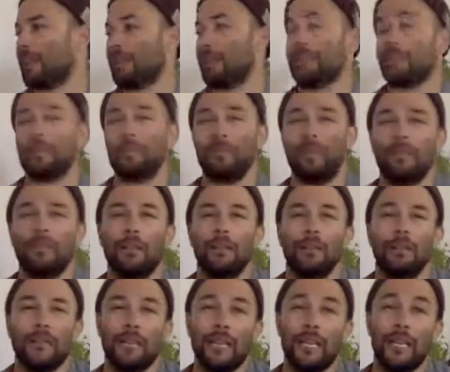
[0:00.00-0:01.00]
something
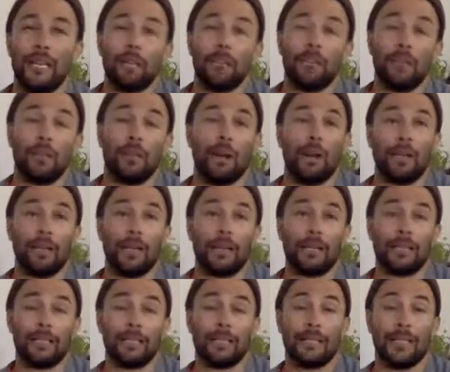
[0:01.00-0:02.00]
called the
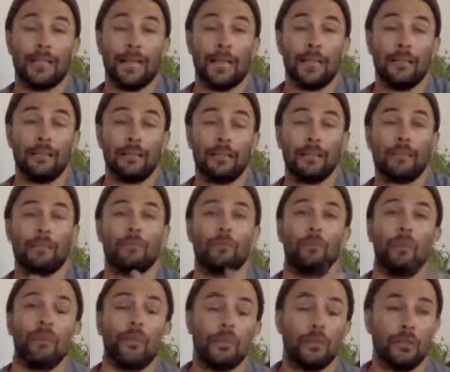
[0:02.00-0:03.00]
hypnagogic state,
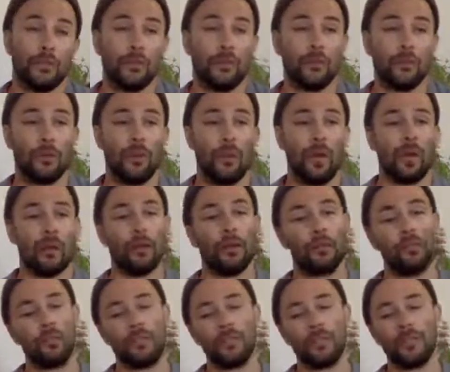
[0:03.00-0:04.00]
which is
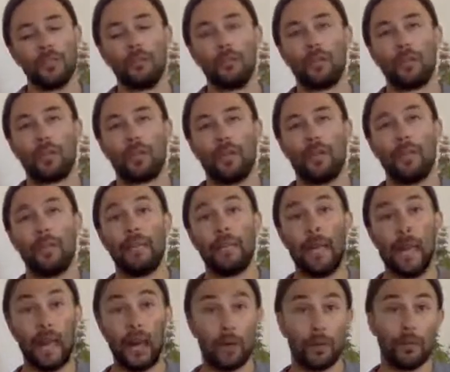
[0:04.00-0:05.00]
just as we're coming
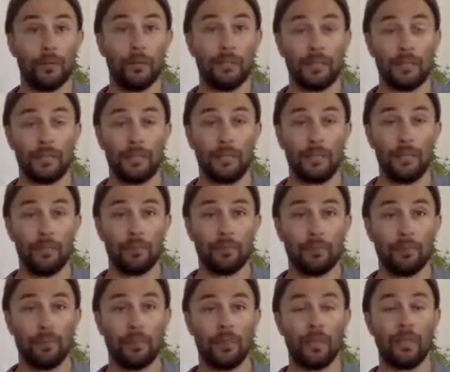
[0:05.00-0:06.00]
out of sleep,
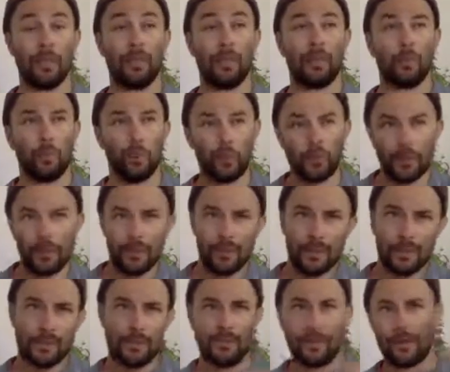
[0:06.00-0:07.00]
we're in
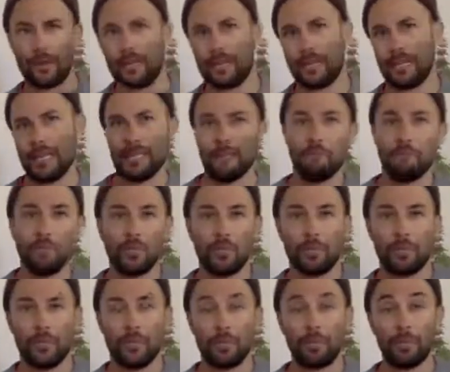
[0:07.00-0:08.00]
this very
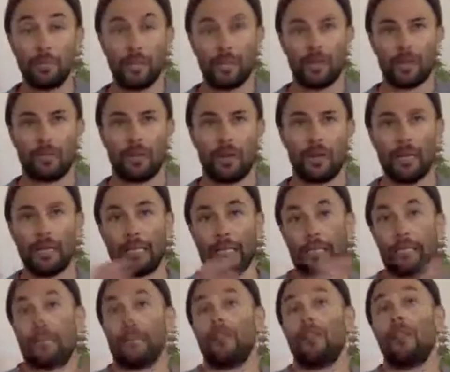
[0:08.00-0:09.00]
in-between place, right?
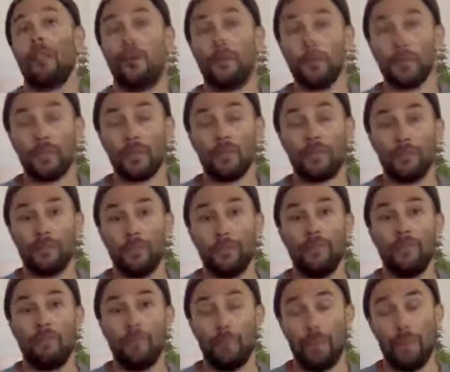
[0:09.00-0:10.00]
It's the closest
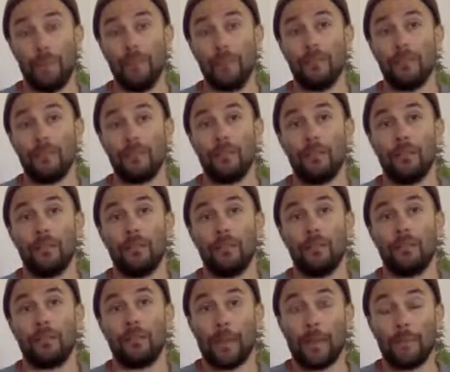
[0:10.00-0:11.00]
we've been
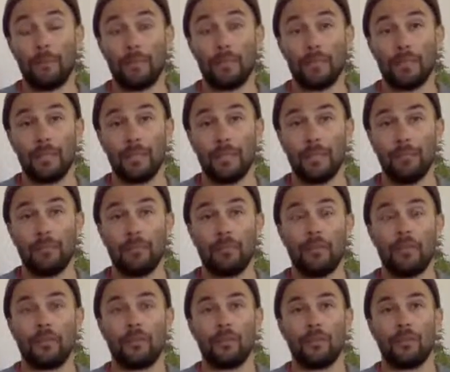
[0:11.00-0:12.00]
to REM sleep.
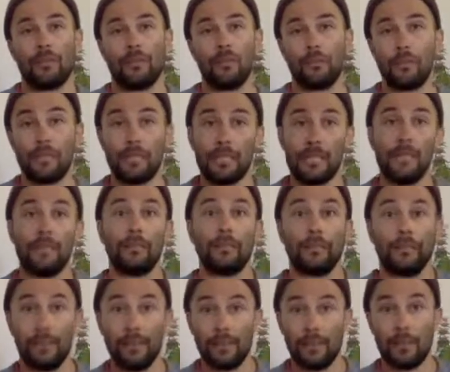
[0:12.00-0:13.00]
And so those
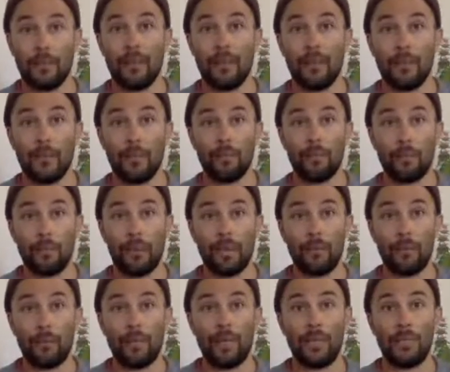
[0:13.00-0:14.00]
delta, theta
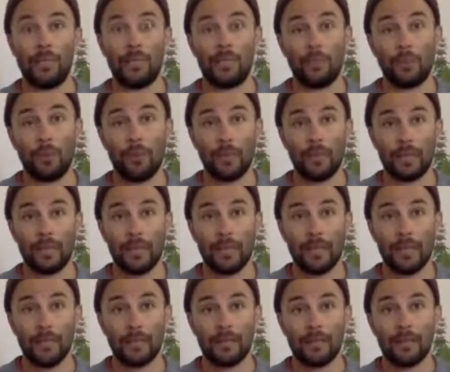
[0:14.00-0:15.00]
brainwave
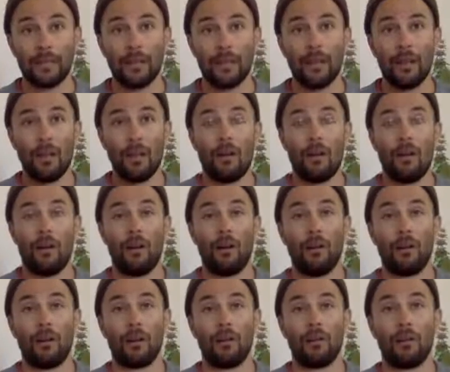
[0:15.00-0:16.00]
states
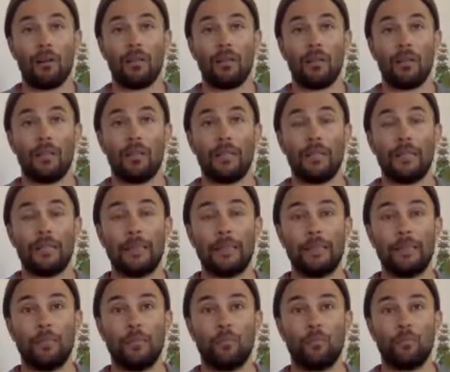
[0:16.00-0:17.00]
are
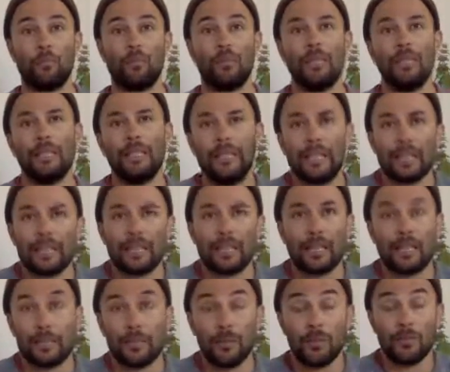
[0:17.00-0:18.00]
really
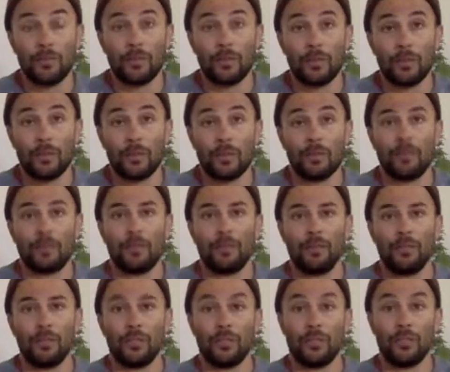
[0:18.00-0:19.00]
accessible for us,
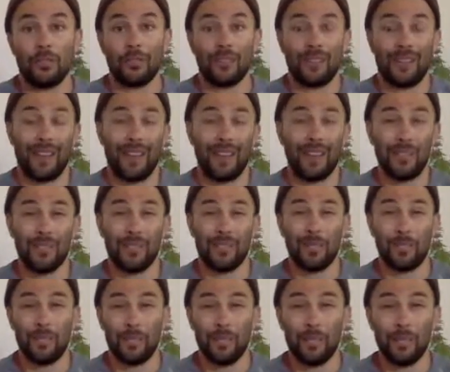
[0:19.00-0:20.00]
which is kind of a
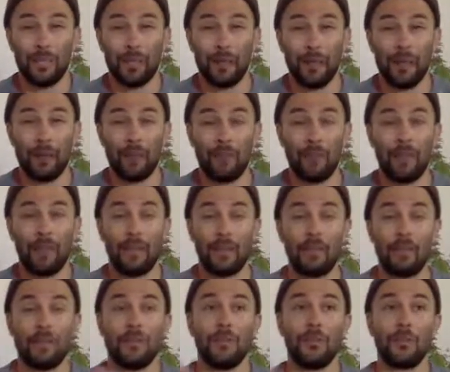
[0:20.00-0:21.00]
sweet spot. And
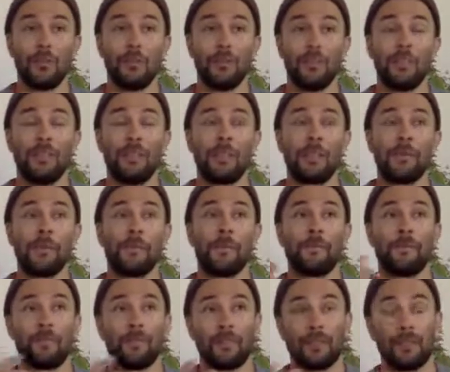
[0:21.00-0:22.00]
so
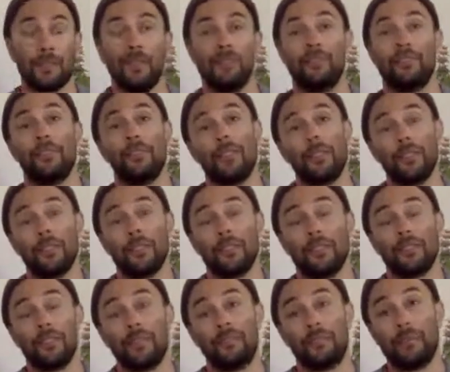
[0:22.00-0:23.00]
if you've
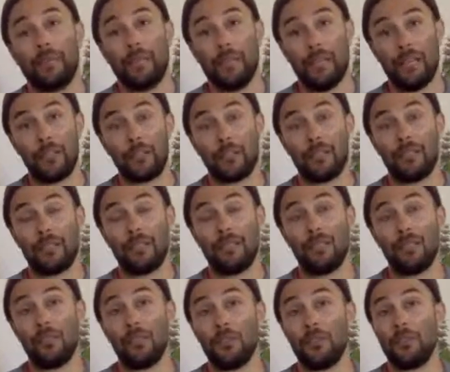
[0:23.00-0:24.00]
ever been interested
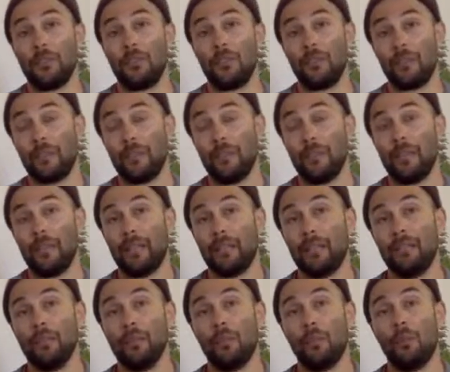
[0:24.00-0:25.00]
in lucid
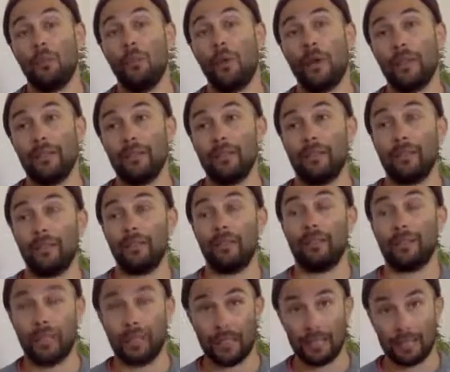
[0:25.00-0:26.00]
dreaming, one of the
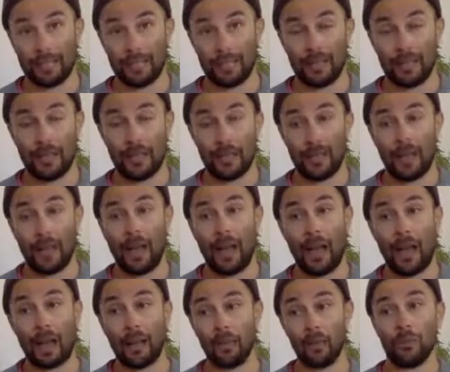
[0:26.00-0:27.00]
things that
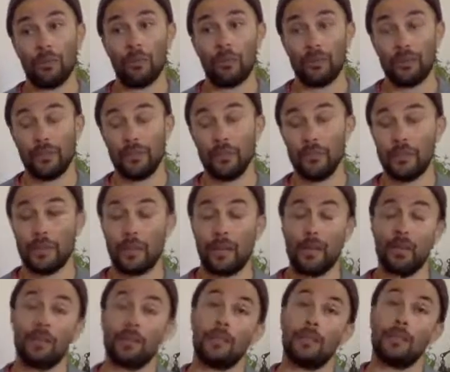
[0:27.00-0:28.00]
I will do is
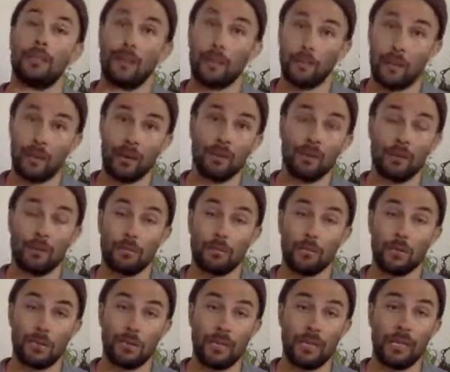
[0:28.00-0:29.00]
I'll set my alarm
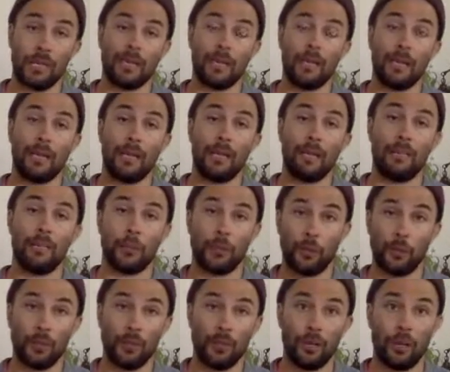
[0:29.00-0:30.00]
early and I'll
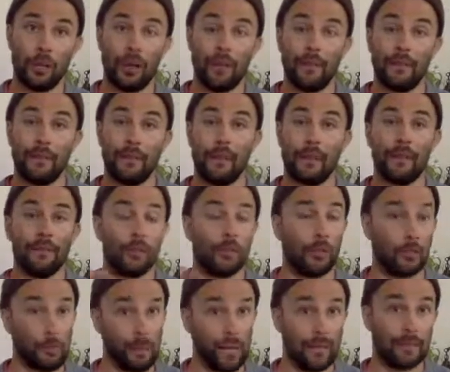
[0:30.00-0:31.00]
turn it off and I'll
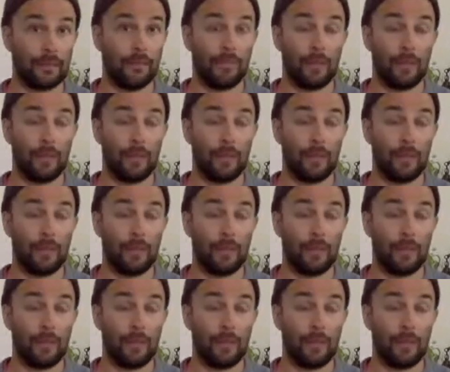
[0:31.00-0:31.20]
go back to